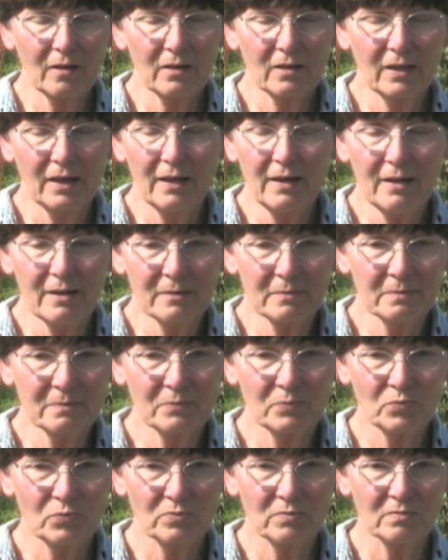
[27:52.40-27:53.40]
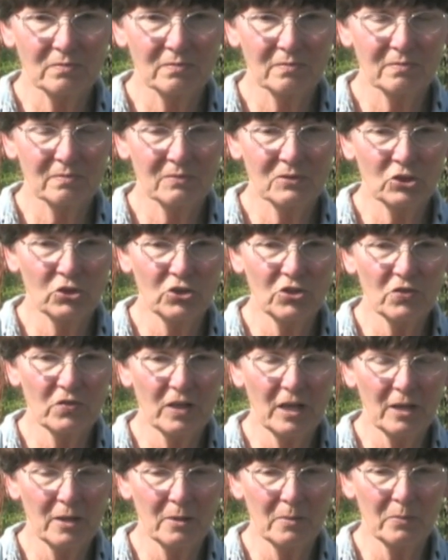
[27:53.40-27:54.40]
yeah. So you've
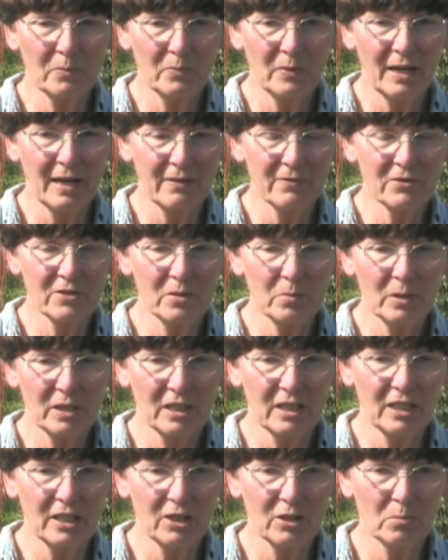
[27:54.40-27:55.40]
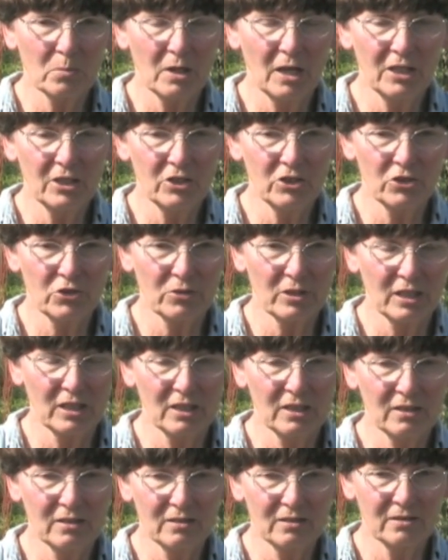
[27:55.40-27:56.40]
got to have somebody here monitoring
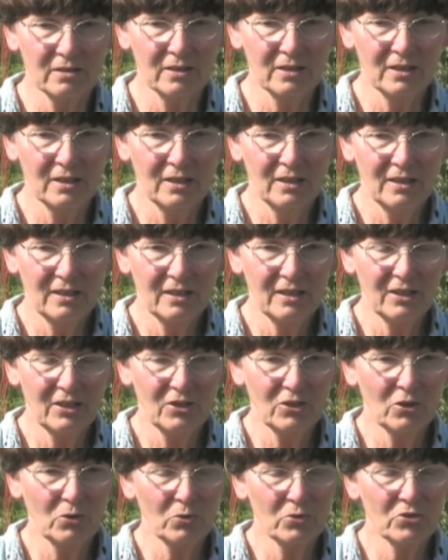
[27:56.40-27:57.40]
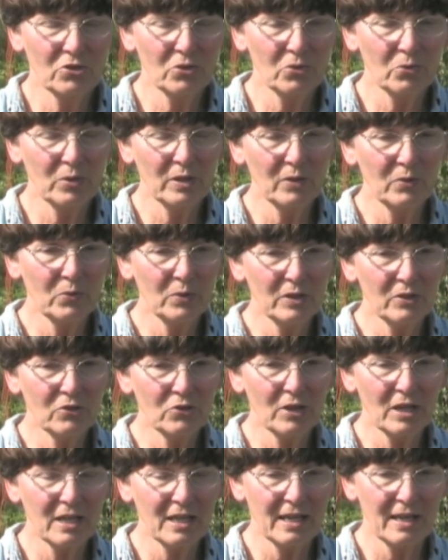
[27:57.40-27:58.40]
it, you know. So we
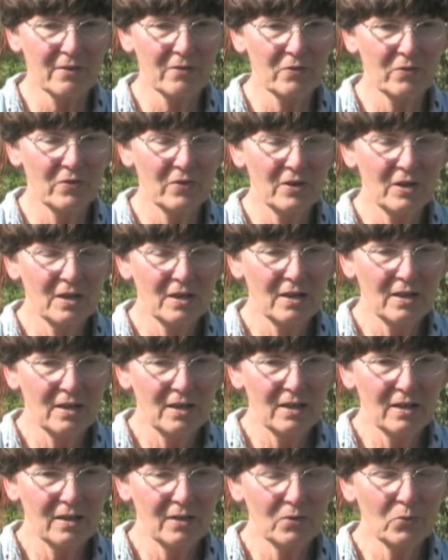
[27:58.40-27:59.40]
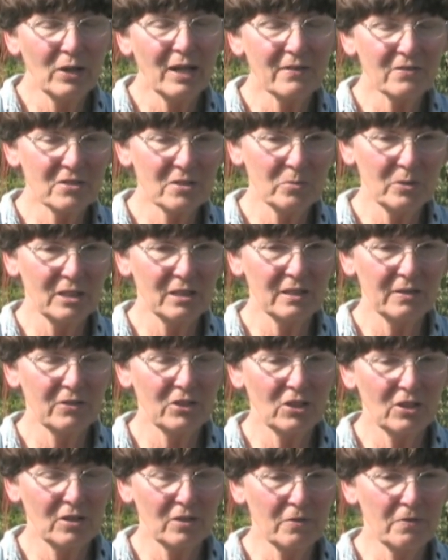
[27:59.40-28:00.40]
try to have, we have somebody living
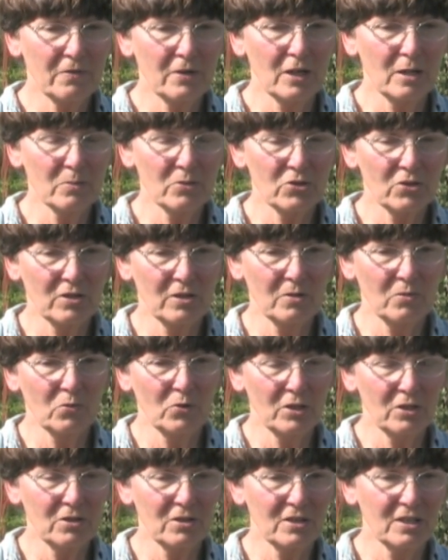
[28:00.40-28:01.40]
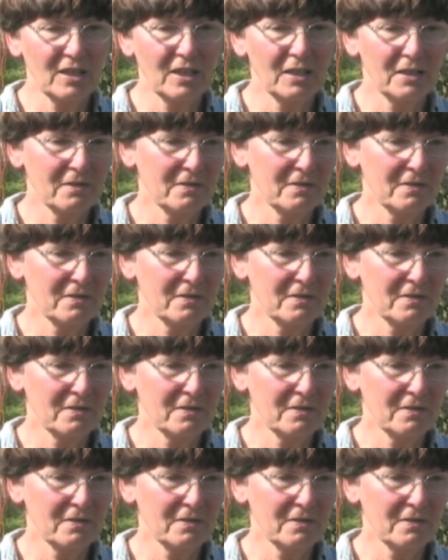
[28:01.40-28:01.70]
on the farm so that one or the other